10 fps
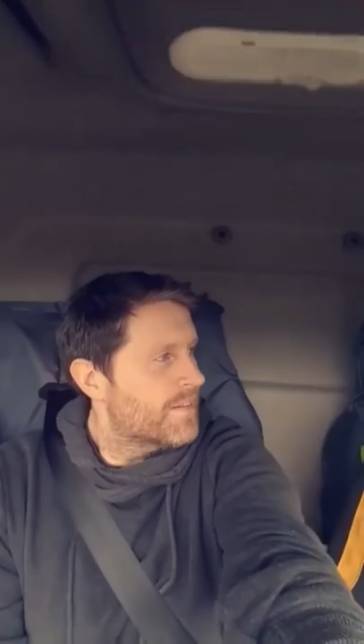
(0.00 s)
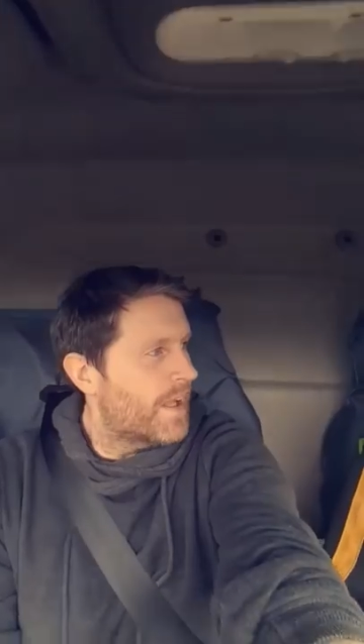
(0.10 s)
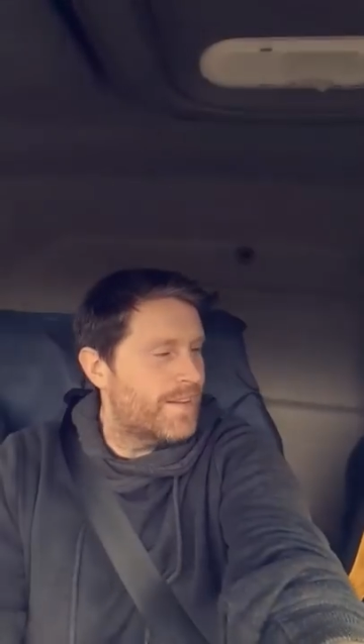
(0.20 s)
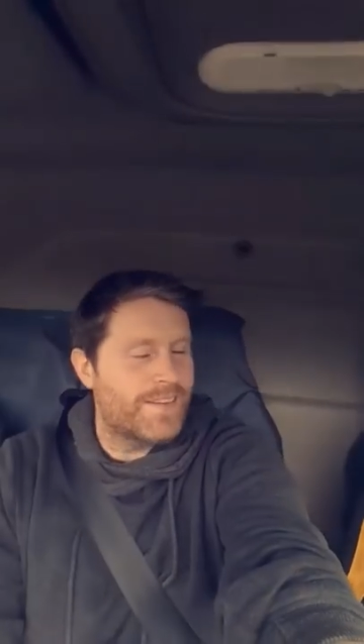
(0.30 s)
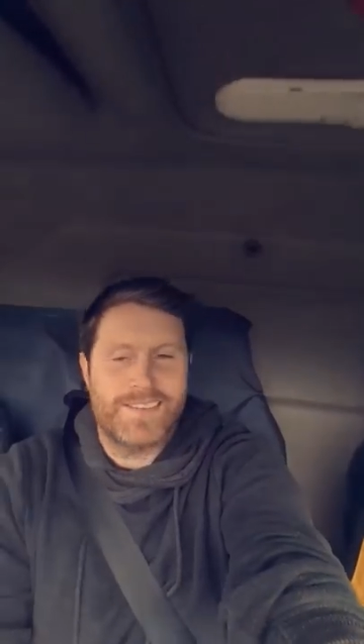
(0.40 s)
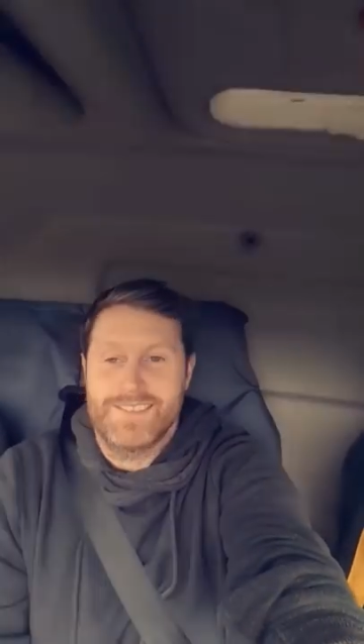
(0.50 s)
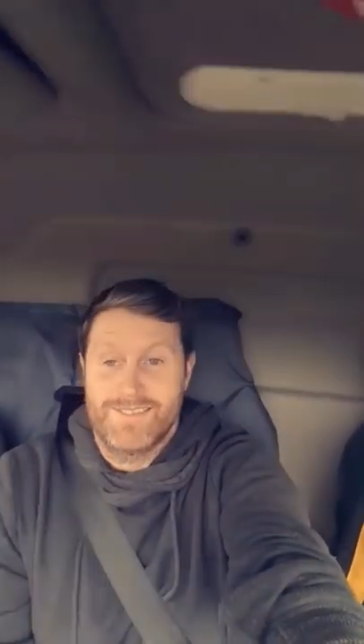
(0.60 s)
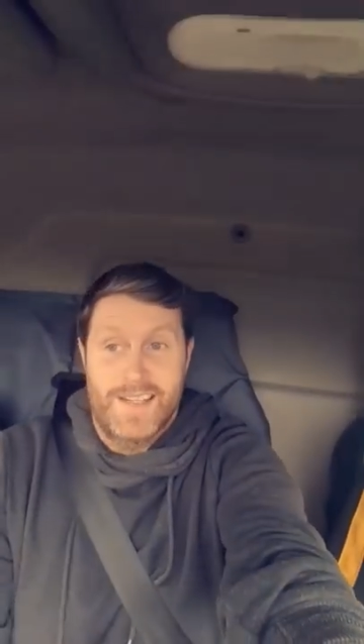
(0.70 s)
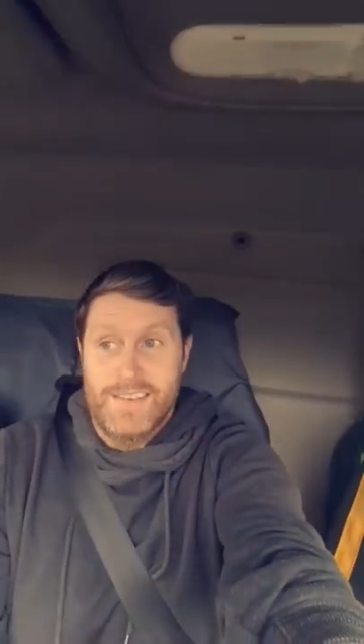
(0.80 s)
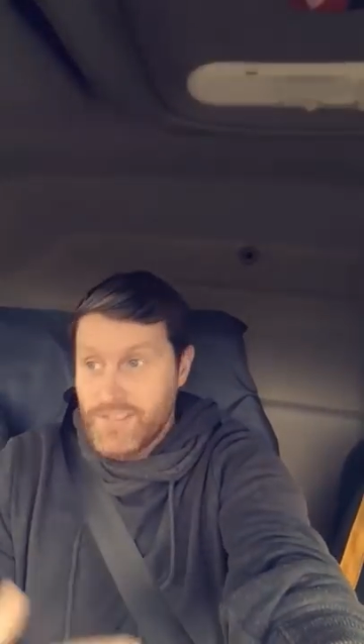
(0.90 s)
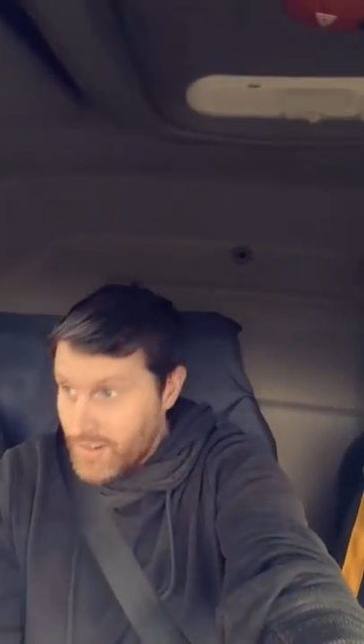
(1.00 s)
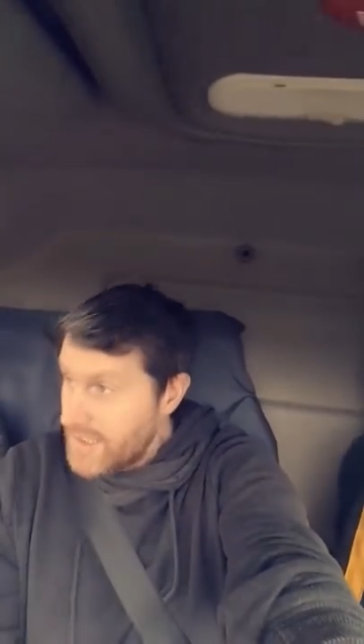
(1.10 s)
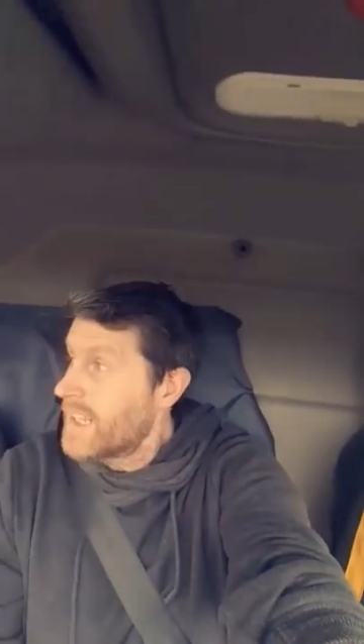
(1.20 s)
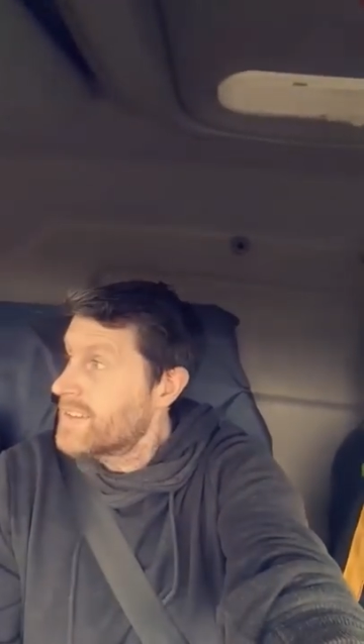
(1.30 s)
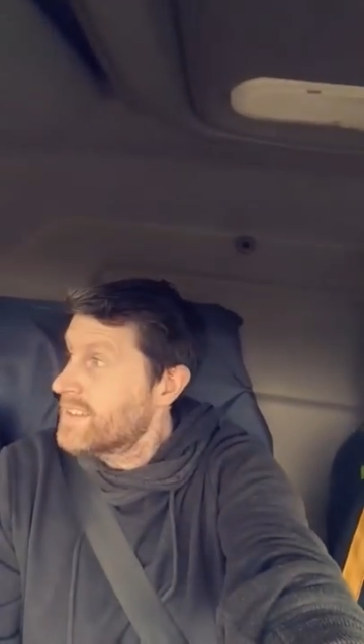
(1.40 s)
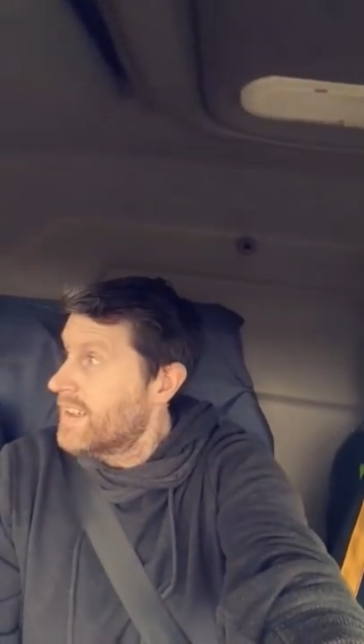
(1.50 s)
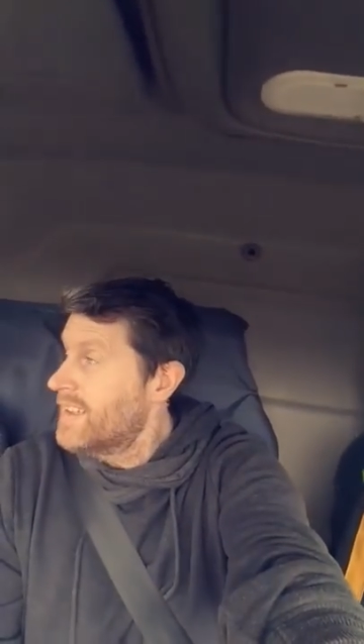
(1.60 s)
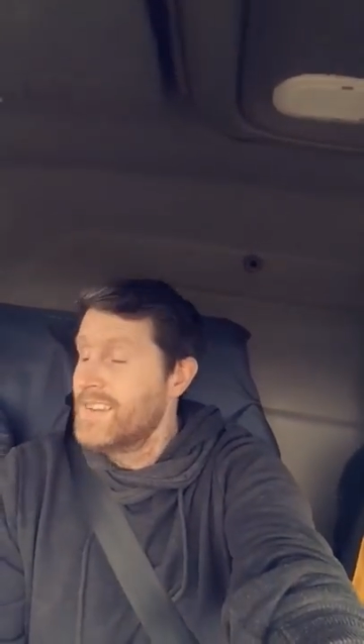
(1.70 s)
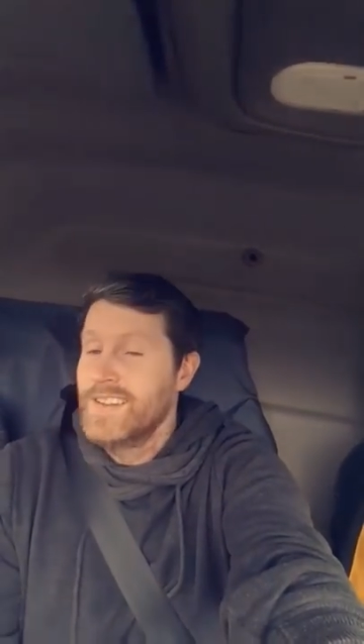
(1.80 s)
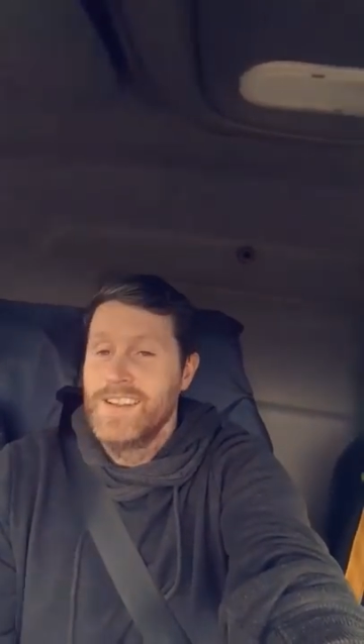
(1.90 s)
and then the very next
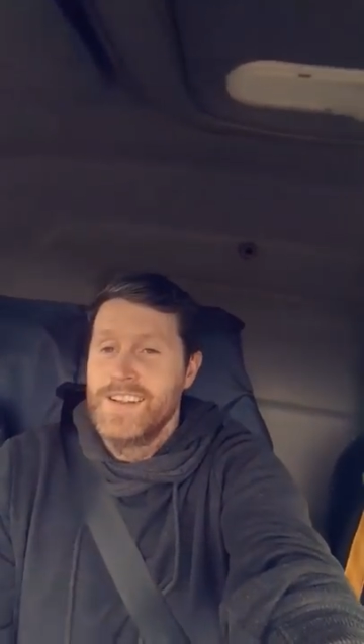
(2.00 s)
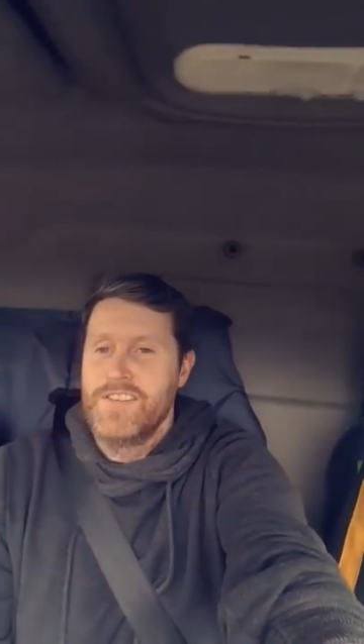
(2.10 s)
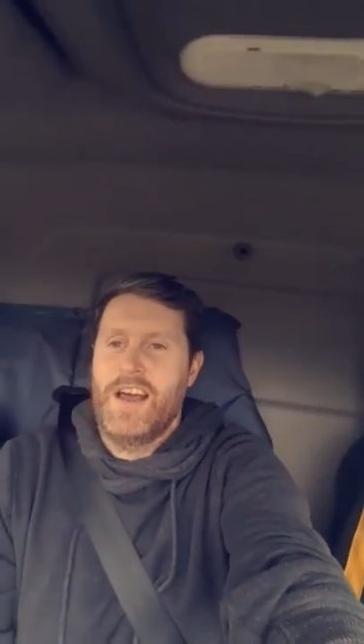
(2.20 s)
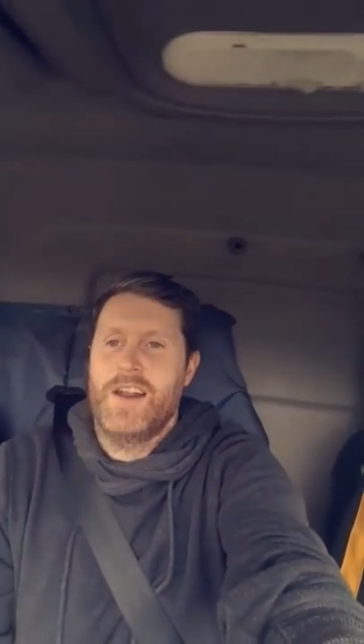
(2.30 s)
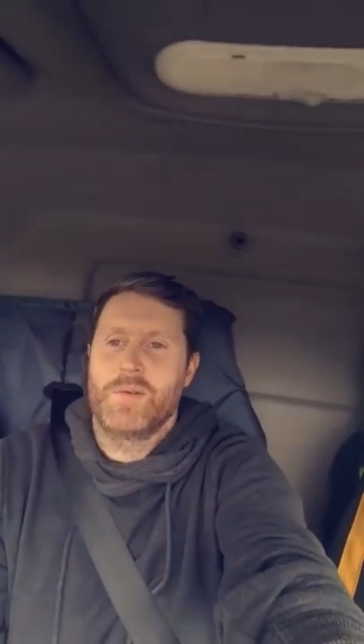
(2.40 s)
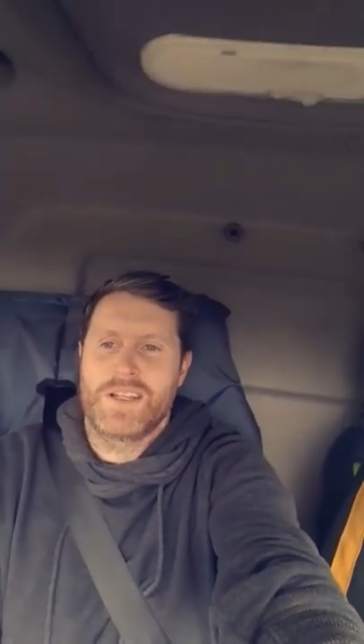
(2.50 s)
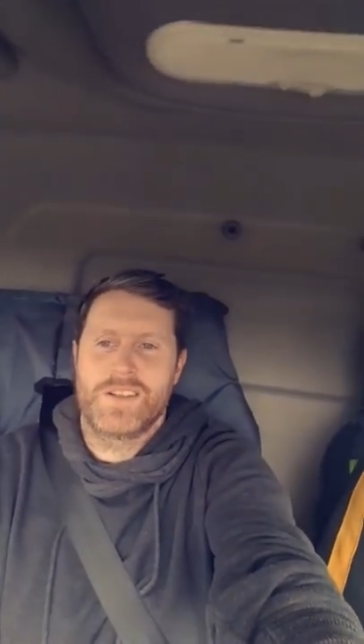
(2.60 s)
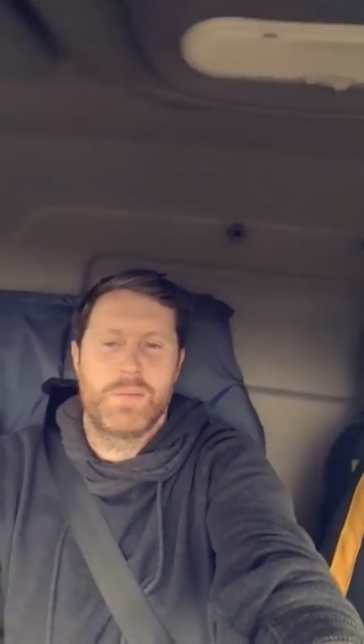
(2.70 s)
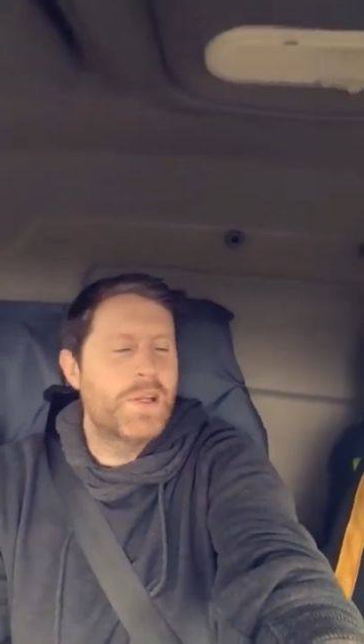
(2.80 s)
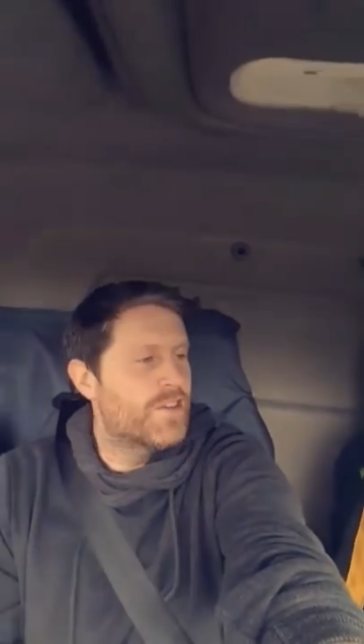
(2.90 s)
night the father wakes up,